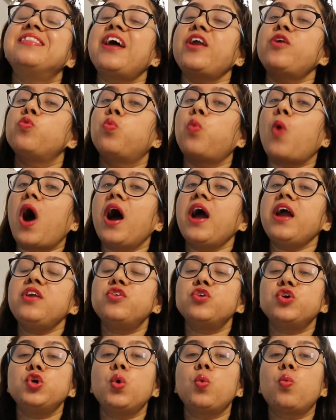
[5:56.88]
that why
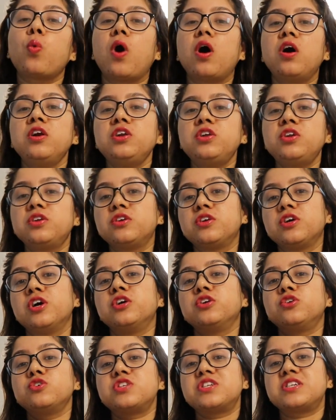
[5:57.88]
do you want
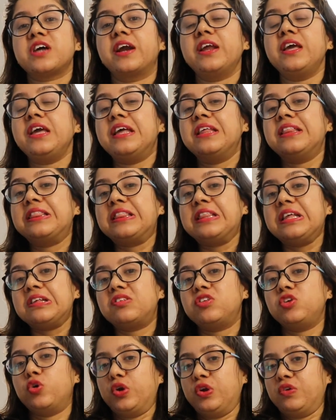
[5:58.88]
to study in
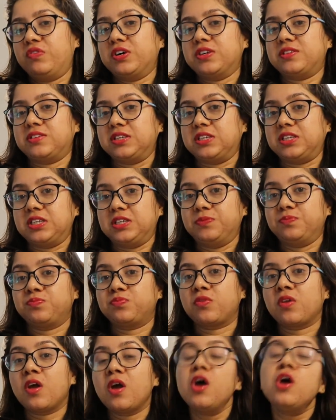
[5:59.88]
this university?
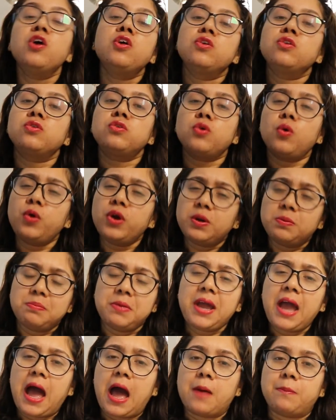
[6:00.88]
So it
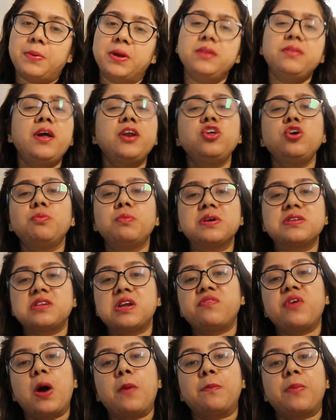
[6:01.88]
may happen that you must
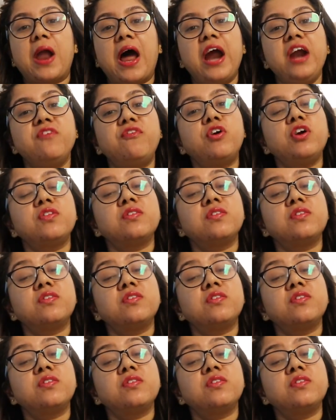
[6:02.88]
have applied for